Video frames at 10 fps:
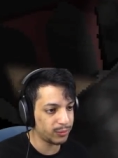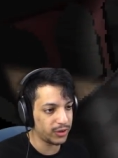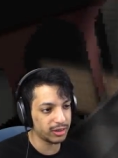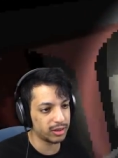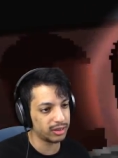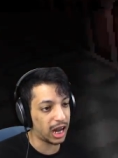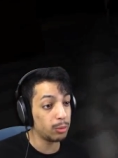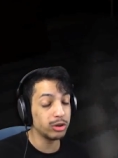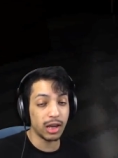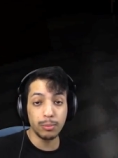he fixed it, I
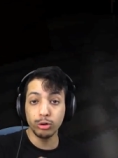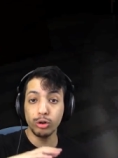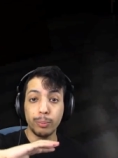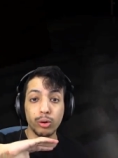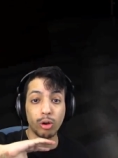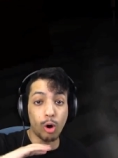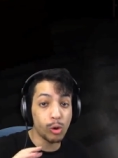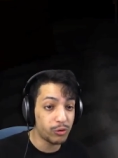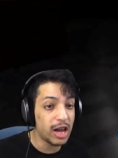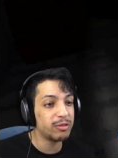was able to pull
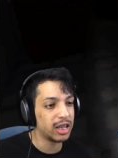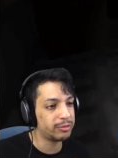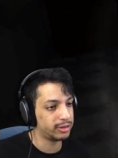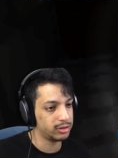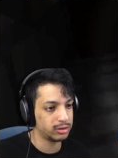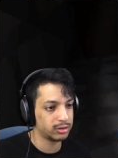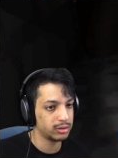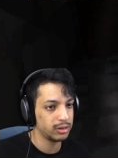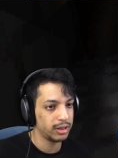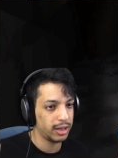all 5 levers,
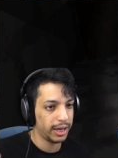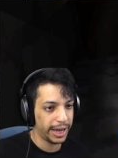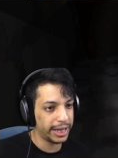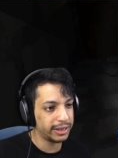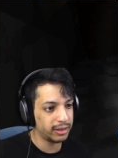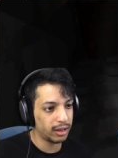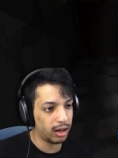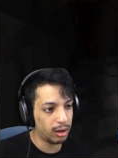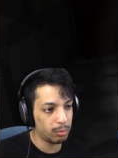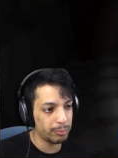
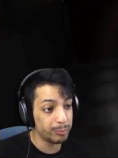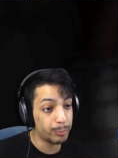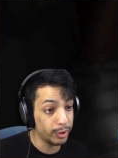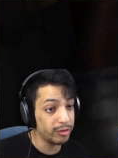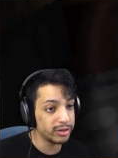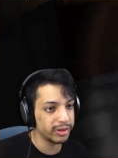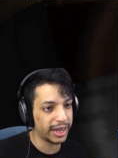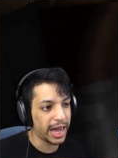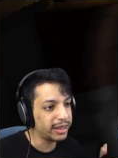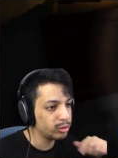and previously
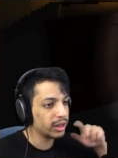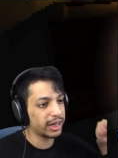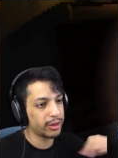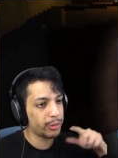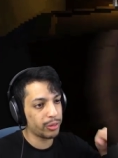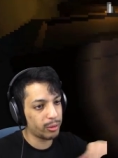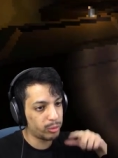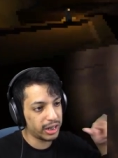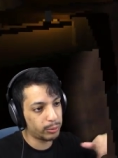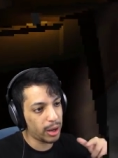I had to like
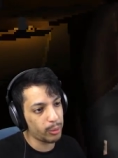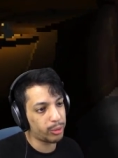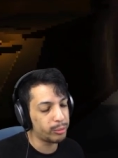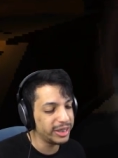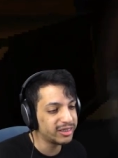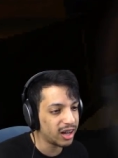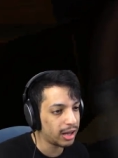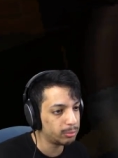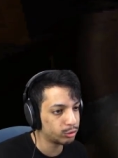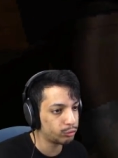run around 3
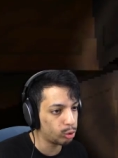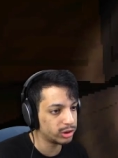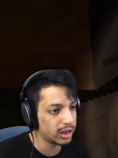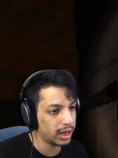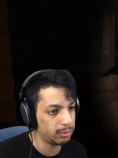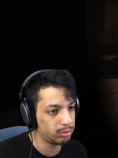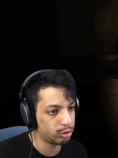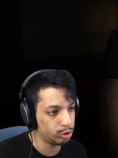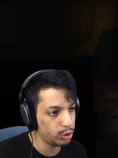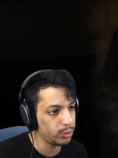times, 4 times
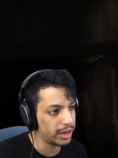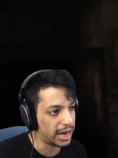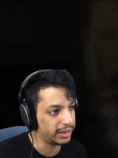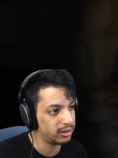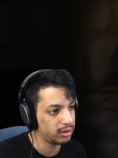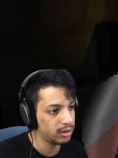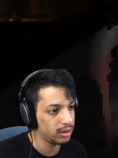to do that.